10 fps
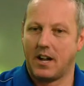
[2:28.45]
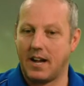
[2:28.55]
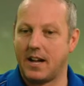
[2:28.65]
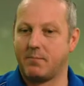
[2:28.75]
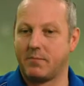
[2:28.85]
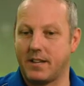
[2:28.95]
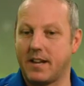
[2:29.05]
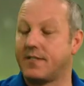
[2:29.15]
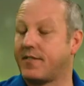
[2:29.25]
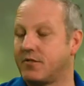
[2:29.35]

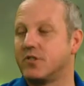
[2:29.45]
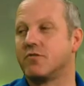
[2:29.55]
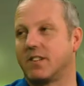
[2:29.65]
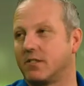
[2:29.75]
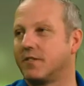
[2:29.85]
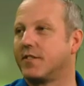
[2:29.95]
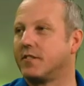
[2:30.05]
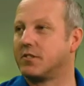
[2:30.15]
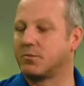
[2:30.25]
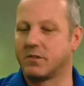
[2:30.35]
Yeah, the future's really good
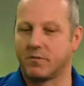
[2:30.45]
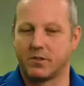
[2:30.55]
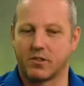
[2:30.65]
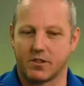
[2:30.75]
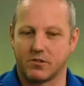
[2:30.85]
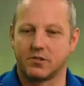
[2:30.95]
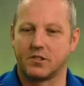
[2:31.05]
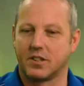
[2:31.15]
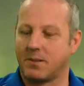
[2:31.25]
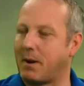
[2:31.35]
for us. We've got a good
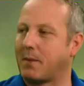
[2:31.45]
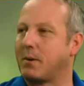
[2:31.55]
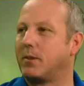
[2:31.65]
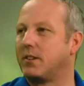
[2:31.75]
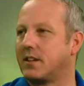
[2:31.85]
backbone.